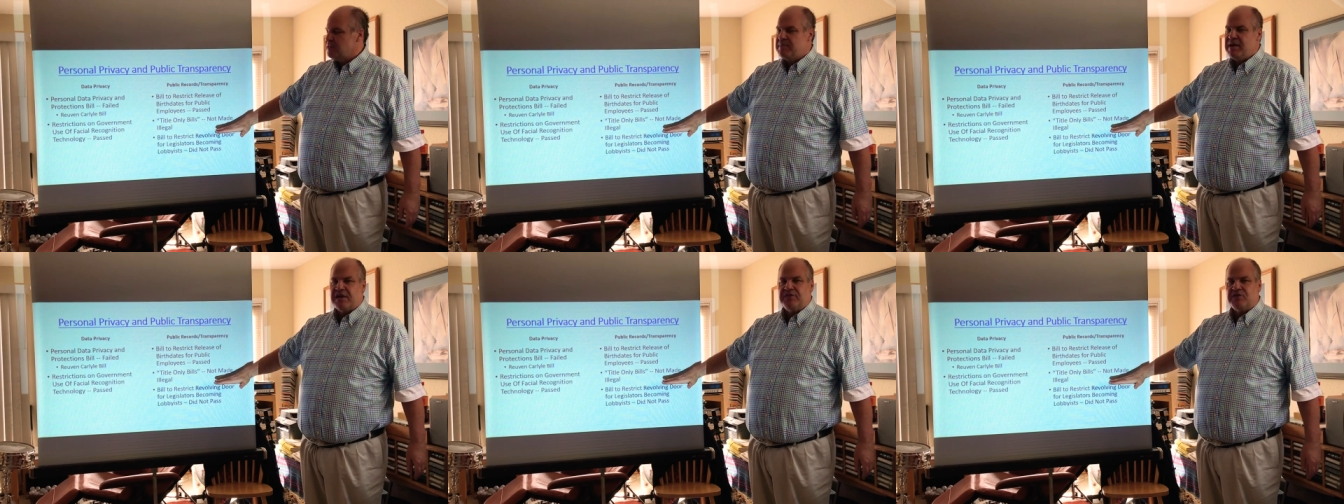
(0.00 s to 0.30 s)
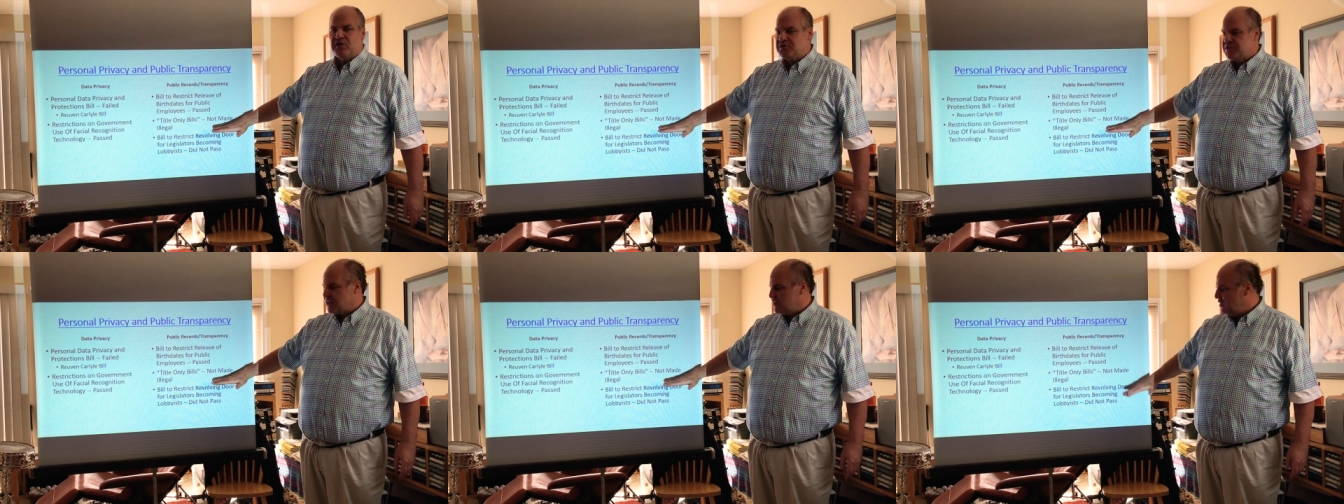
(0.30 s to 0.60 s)
to make
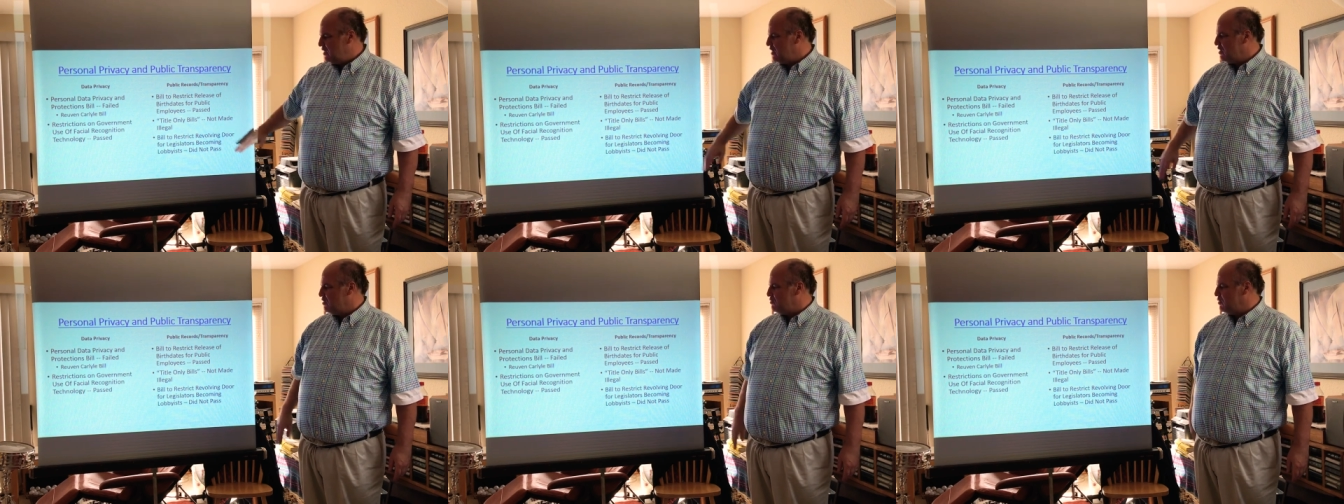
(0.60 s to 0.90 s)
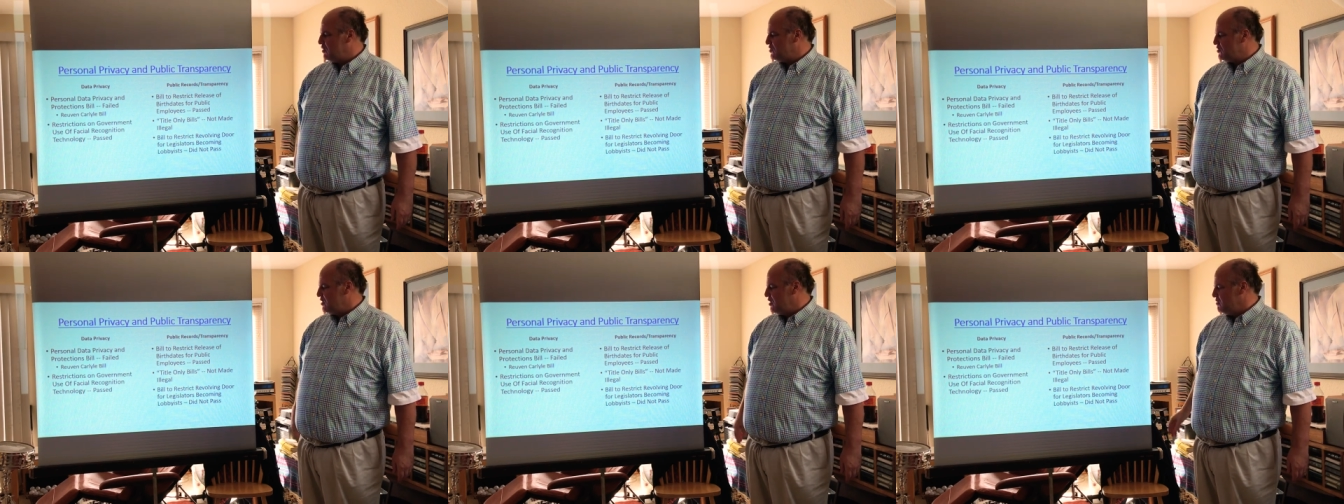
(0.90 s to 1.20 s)
those illegal,
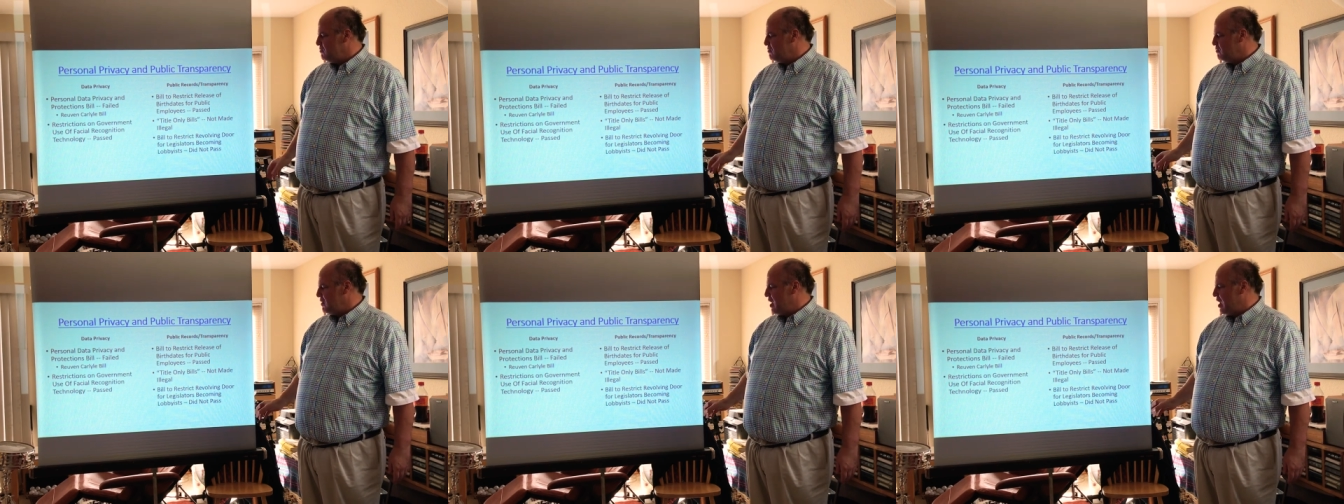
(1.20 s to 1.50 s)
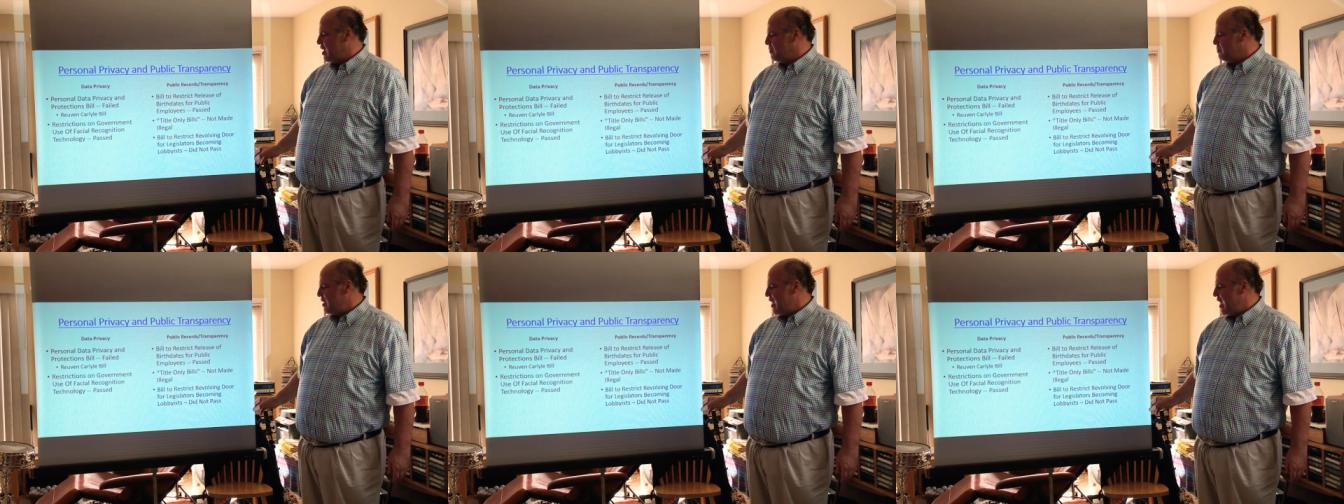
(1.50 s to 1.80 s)
which didn't
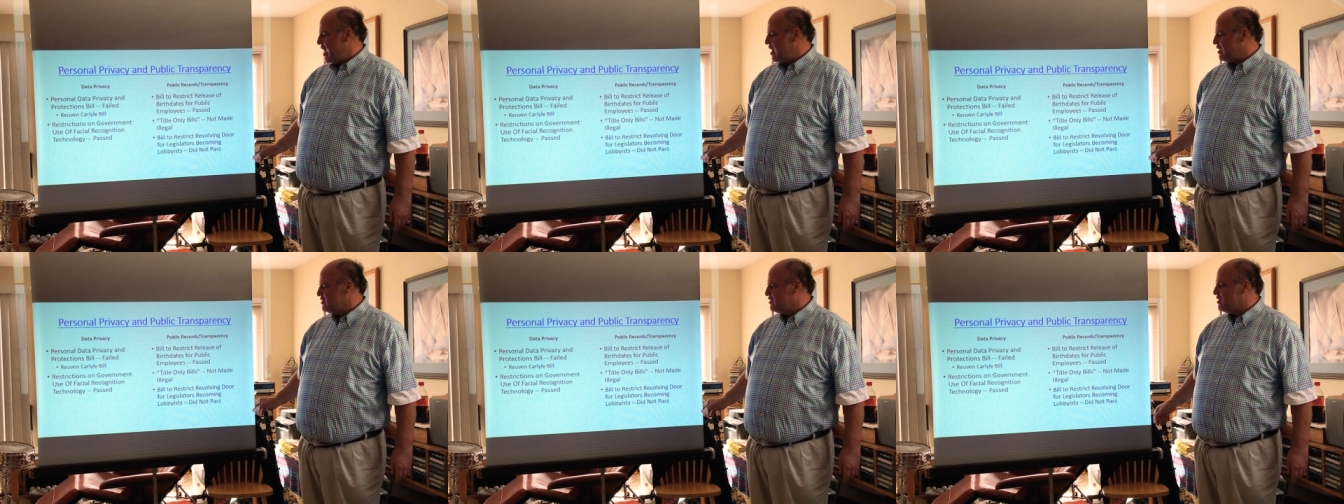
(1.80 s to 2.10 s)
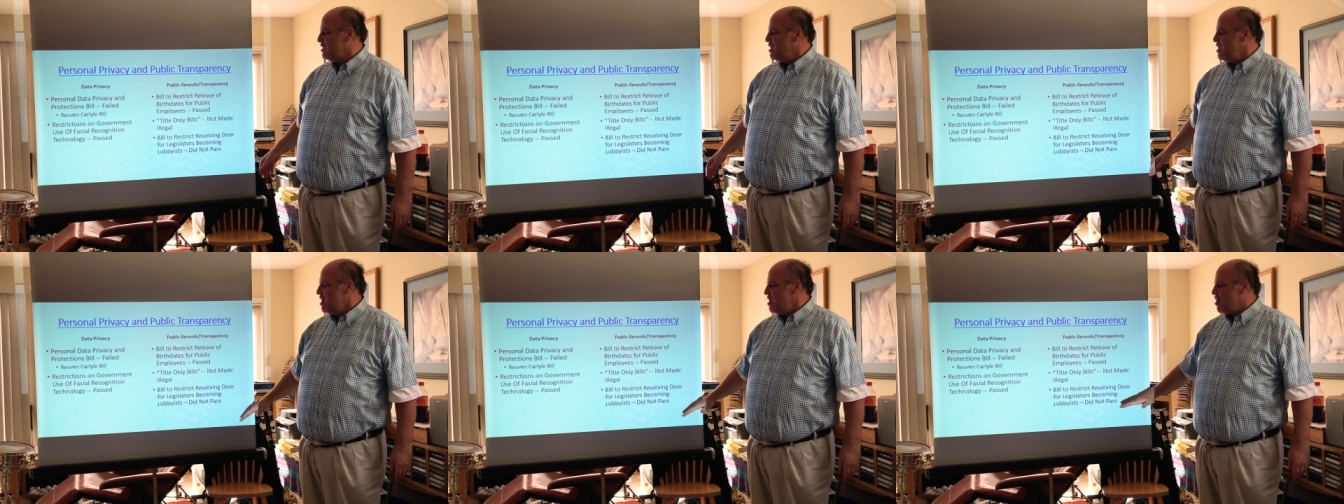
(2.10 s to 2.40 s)
pass.